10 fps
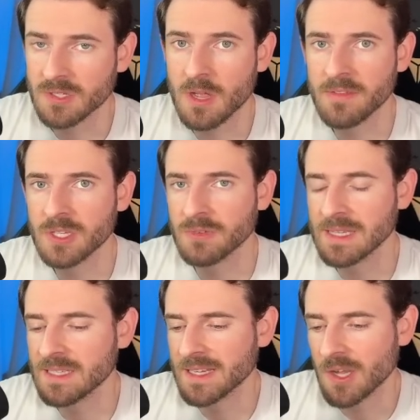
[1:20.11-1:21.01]
Convex
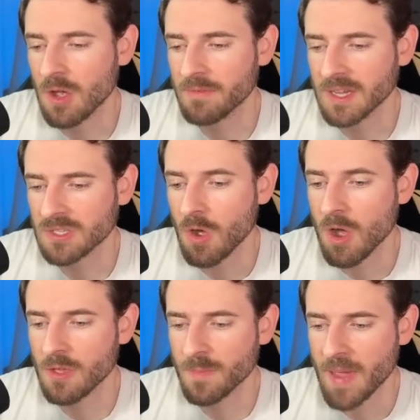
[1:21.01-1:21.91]
released a Convex
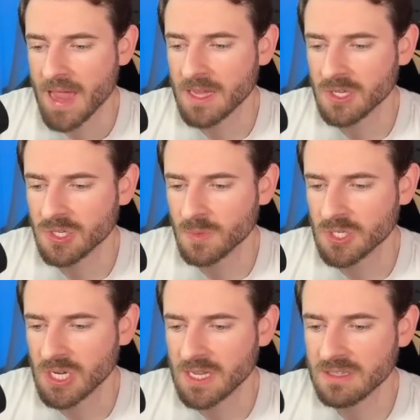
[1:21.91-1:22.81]
auth package,
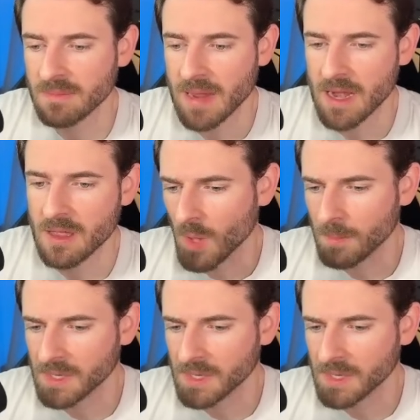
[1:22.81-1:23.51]
which is in beta,